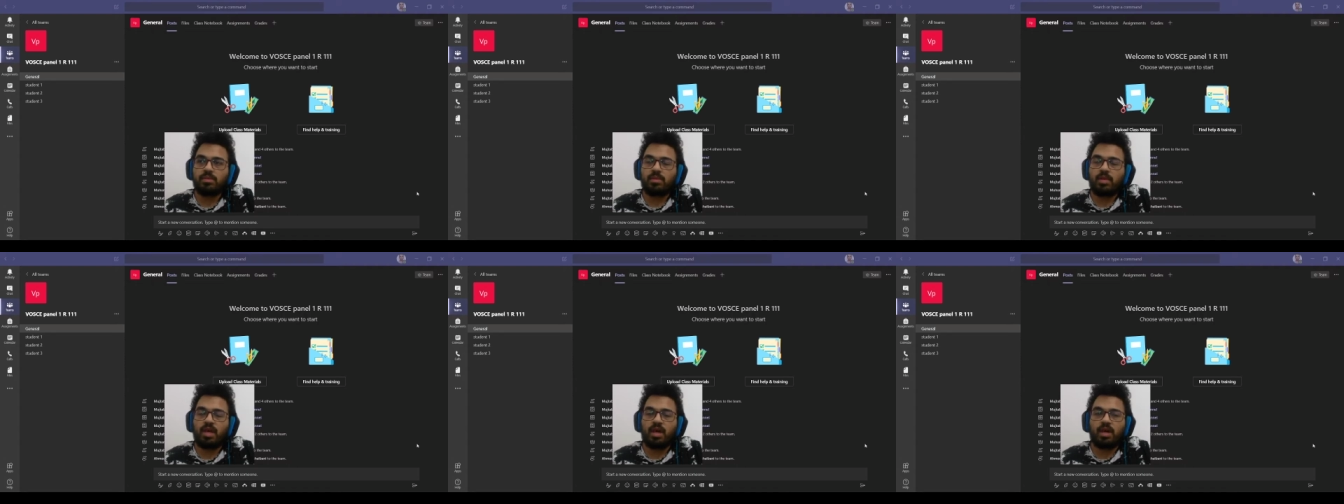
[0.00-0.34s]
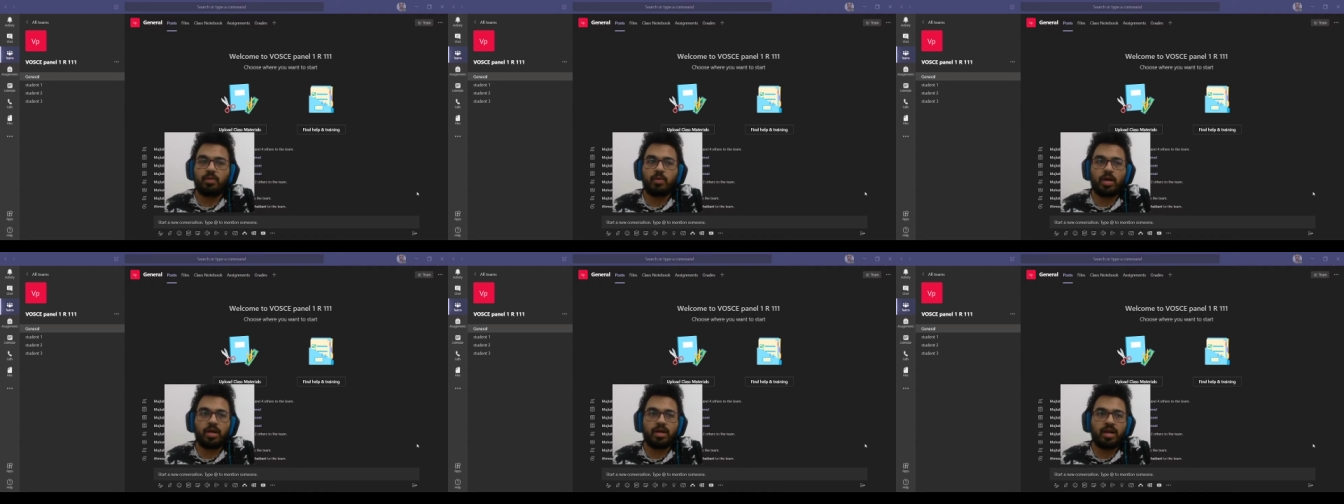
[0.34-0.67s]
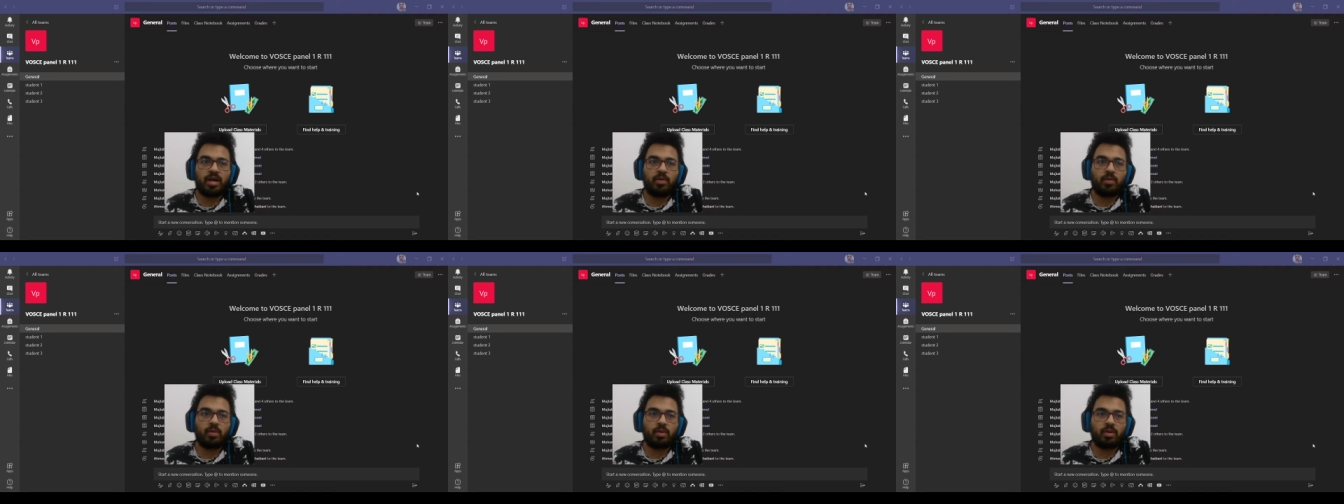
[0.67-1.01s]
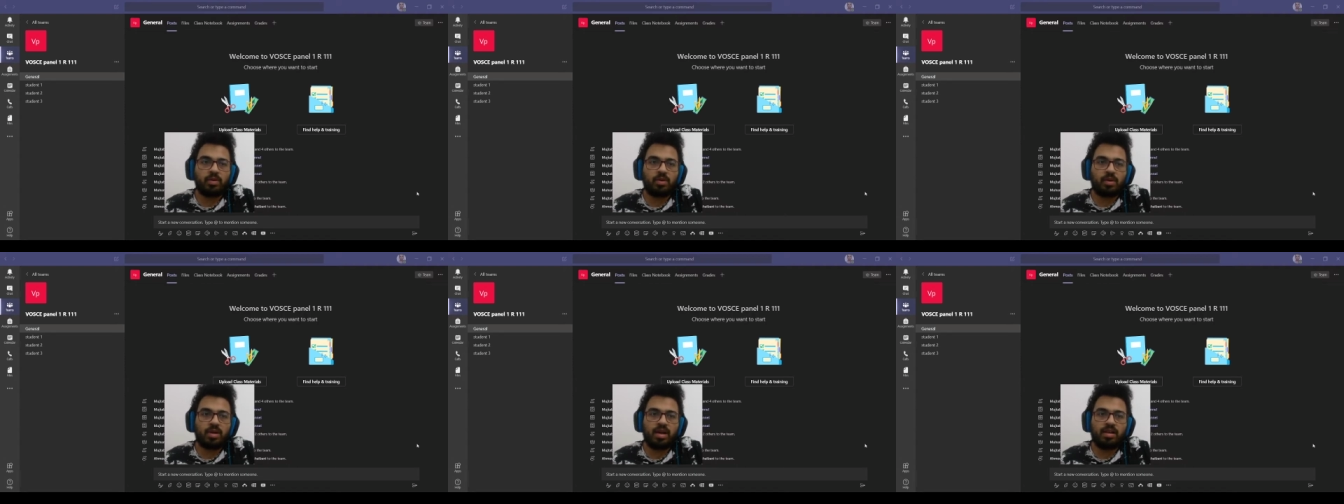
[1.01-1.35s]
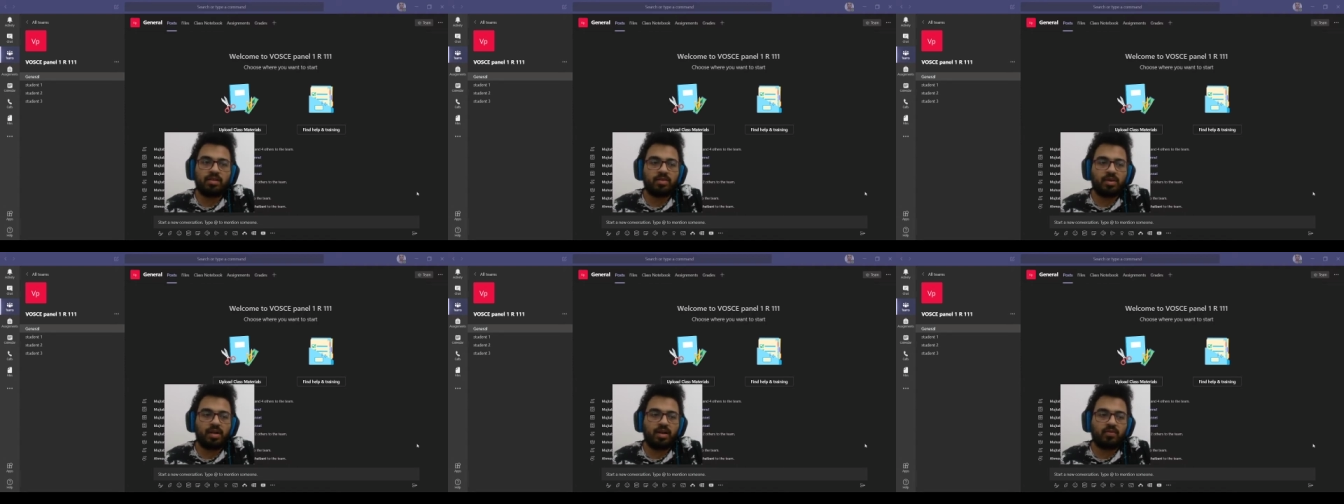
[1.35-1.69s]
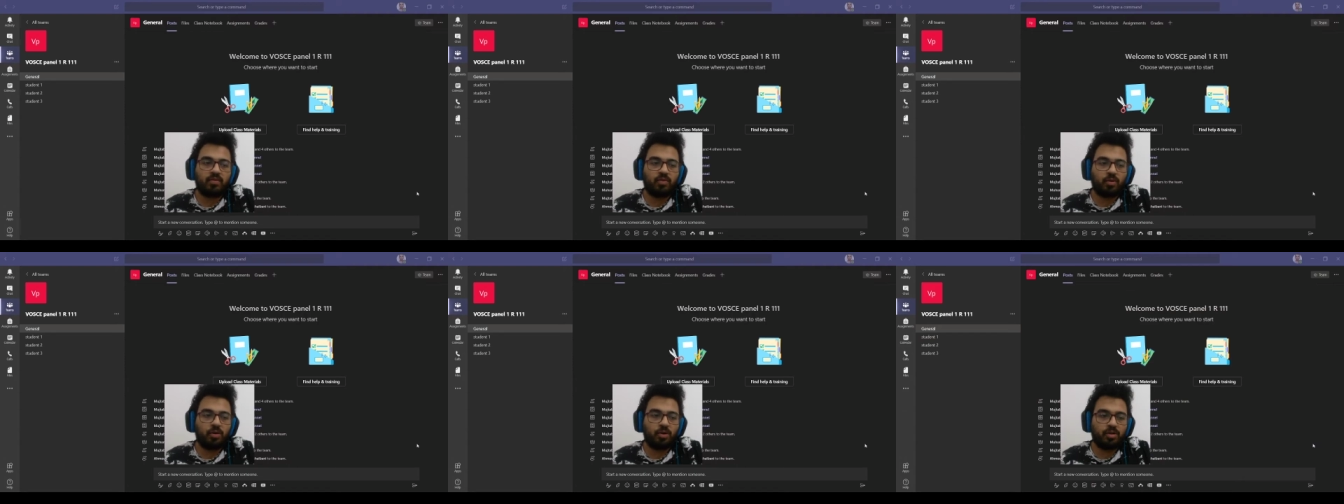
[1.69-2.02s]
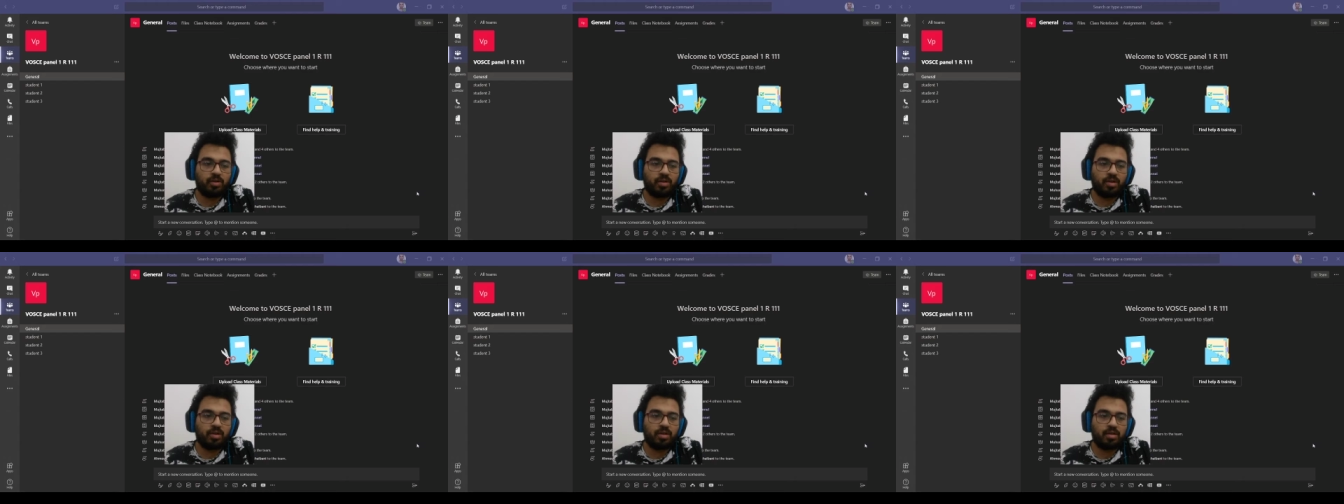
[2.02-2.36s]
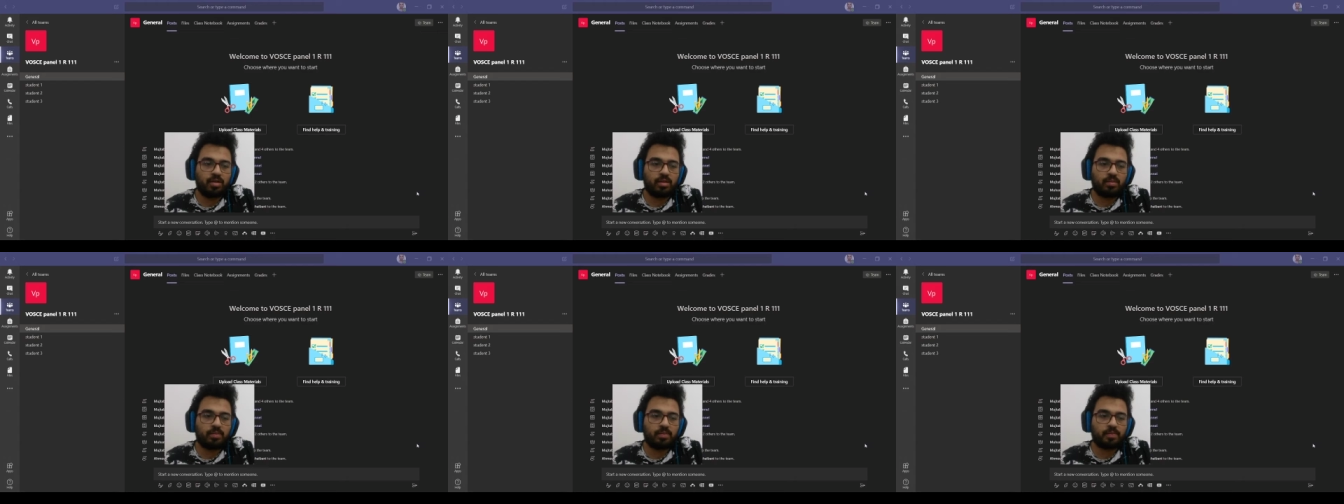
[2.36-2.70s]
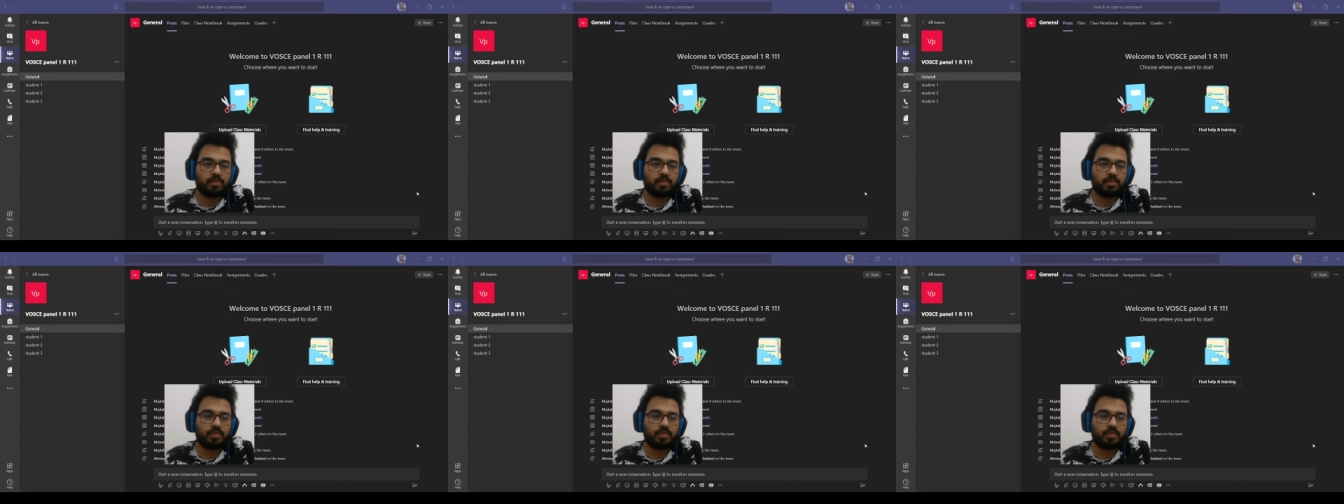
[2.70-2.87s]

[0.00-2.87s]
yeah, right now you can't really afford um,